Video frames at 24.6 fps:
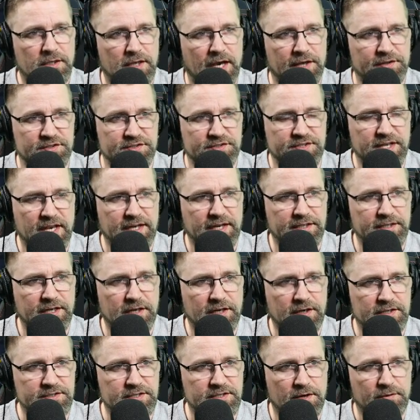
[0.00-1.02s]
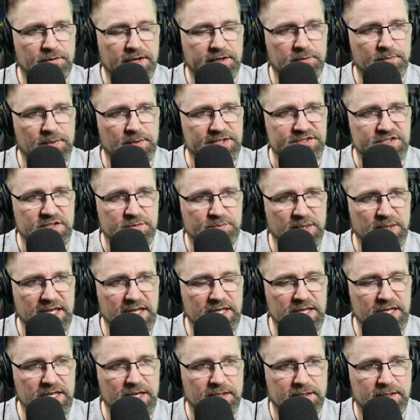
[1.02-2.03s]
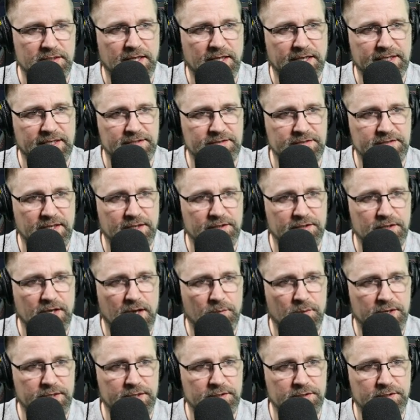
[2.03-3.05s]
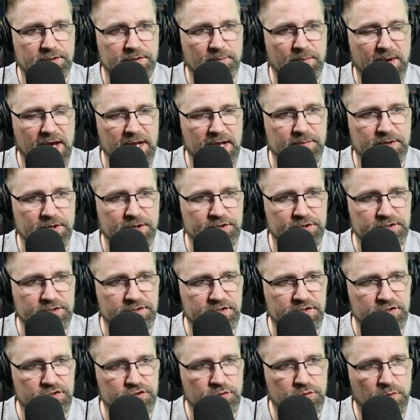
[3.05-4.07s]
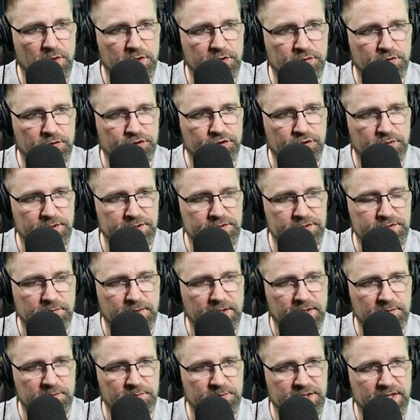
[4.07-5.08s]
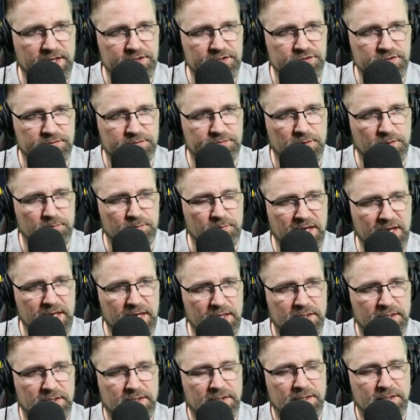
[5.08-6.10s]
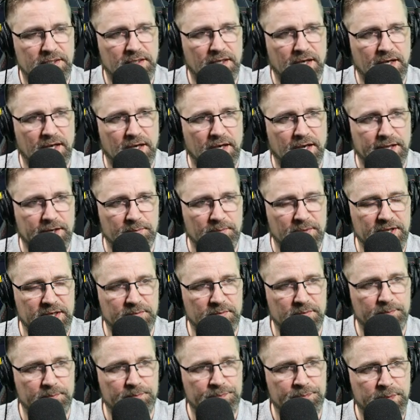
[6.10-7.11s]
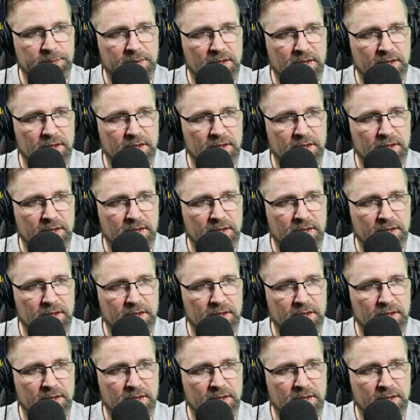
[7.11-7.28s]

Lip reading: On the secondaries, I recommend speed. Like I said, I want it at the bottom here. You can see 230 is the recommendation from me at a minimum.